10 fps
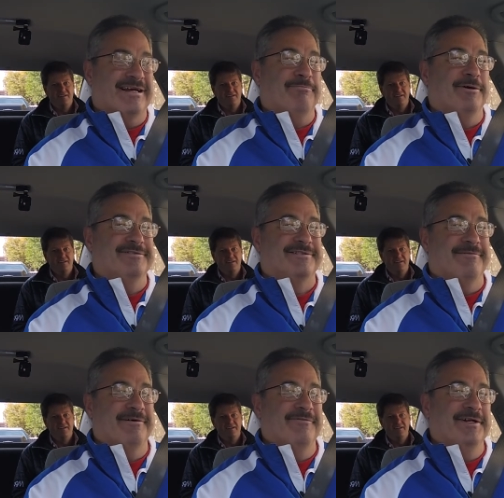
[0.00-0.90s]
I post all
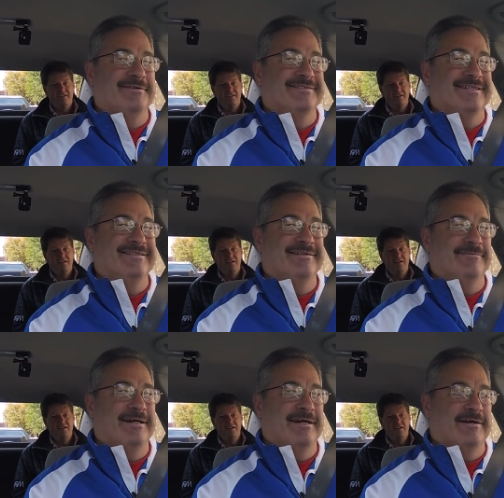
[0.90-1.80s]
my videos on there.
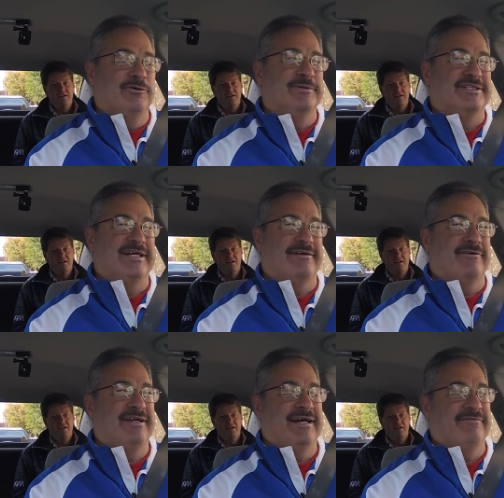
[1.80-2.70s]
My Uber channel I
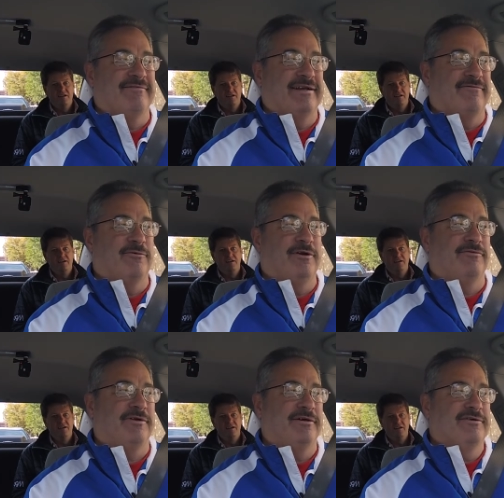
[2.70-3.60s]
only got like
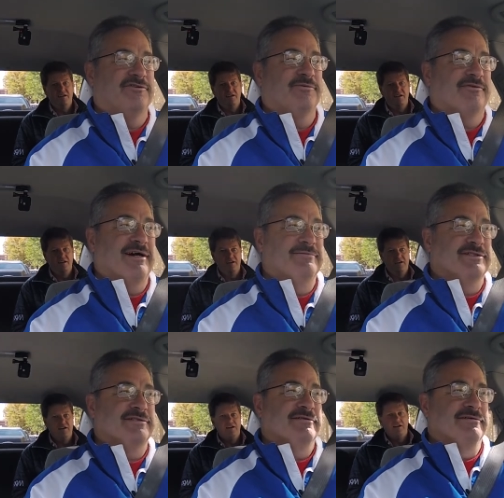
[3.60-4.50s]
4,300
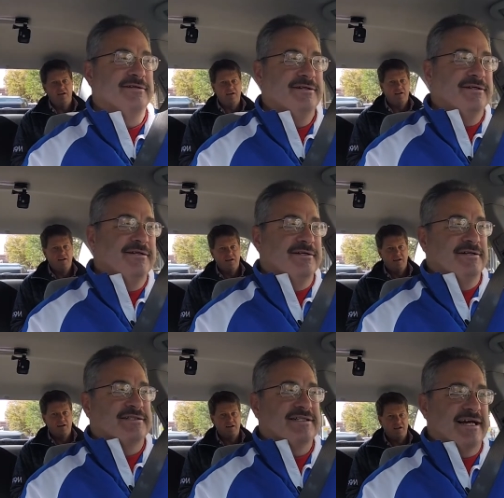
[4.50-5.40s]
subscribers, so
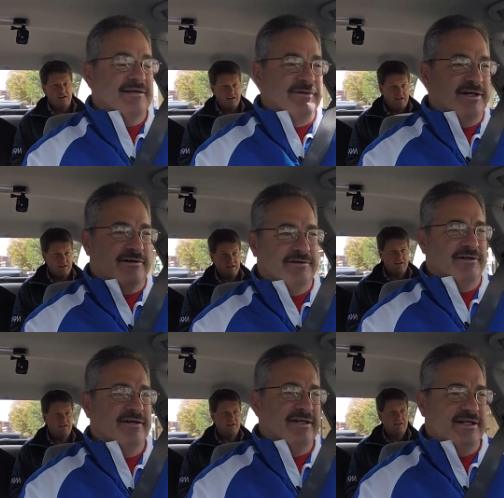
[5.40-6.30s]
it's not going to be
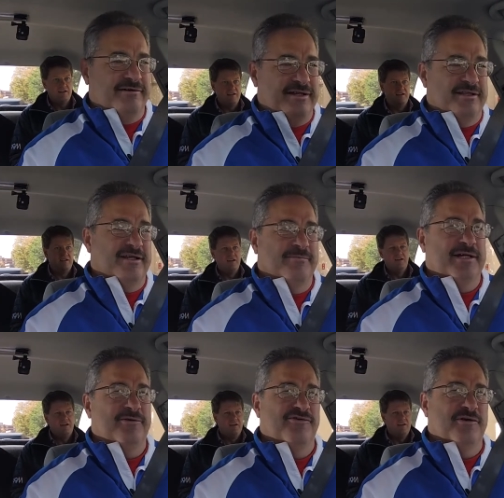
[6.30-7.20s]
career ending or anything. But I
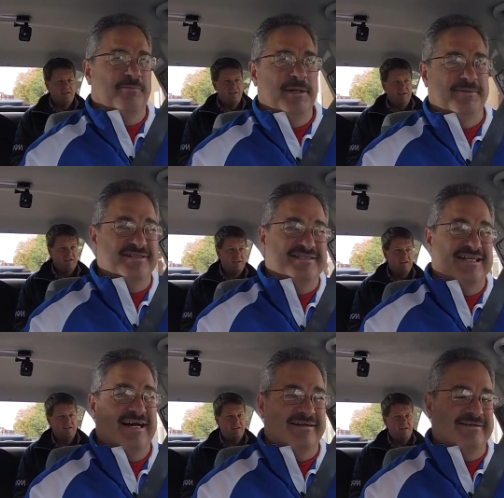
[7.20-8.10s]
know some people in this
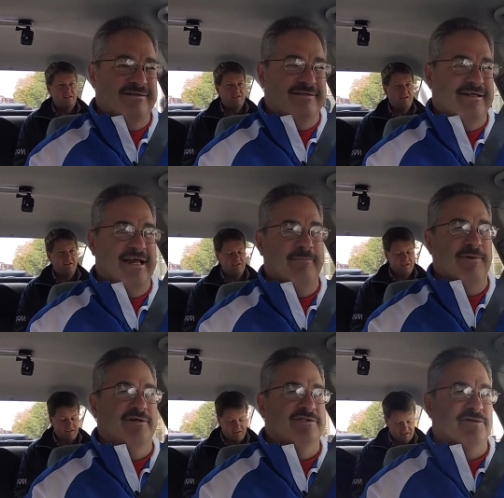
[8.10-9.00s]
town can't
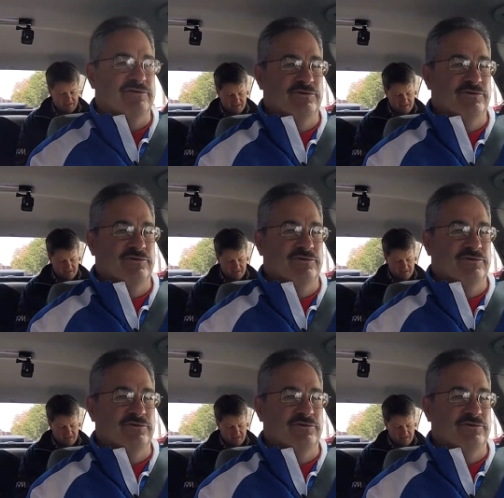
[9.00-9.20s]
be on social